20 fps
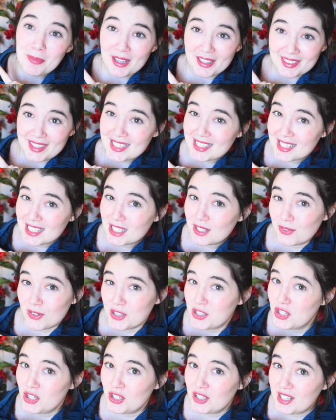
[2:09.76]
But this is
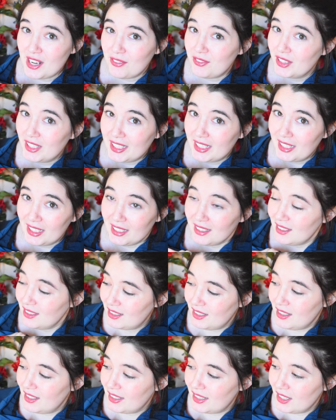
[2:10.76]
for sure definitely
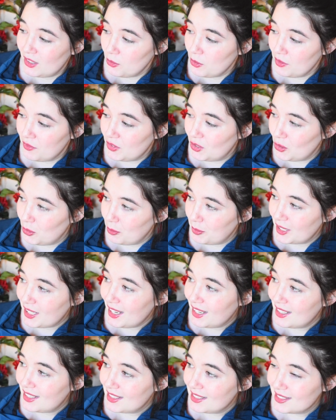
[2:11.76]
gonna get a review
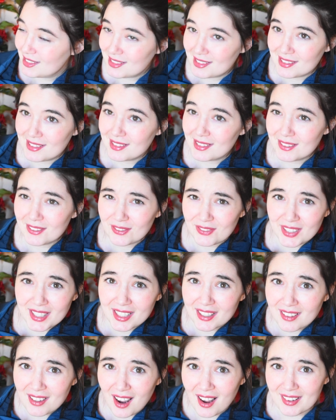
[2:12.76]
because
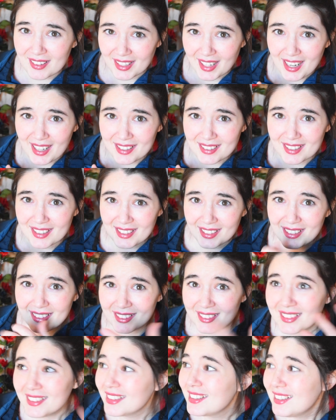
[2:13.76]
vegan cotton
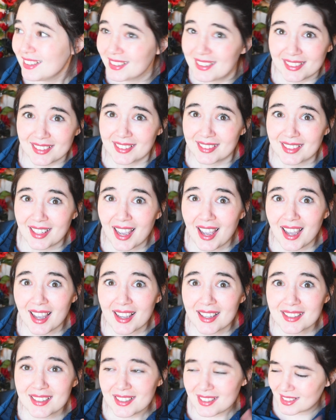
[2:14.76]
candy,
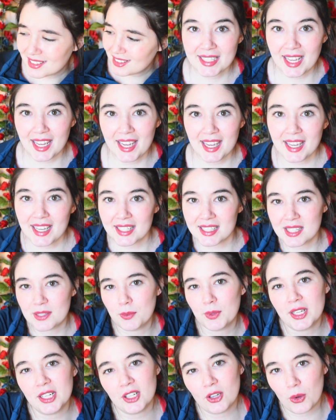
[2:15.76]
yes. Next,
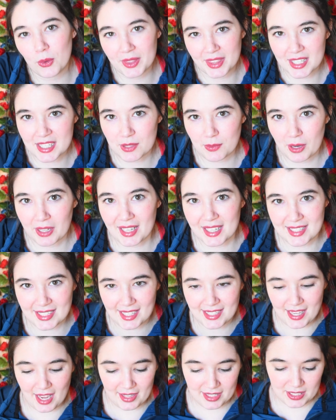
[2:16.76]
we're gonna go with this one because
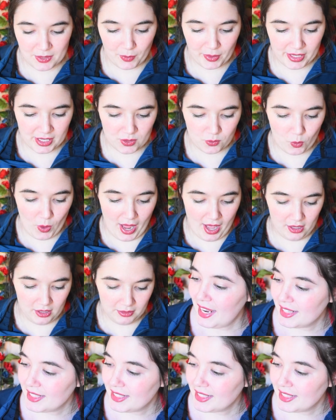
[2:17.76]
I saw this one as well.